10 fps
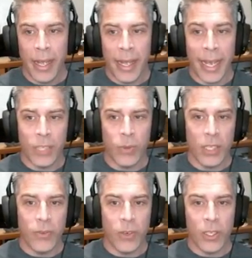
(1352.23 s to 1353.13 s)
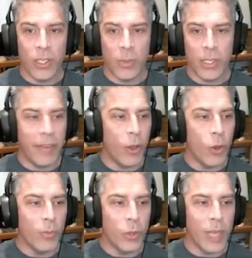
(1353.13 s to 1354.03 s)
as well as for specific
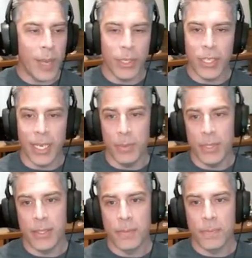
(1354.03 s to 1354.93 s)
homebrew damage types.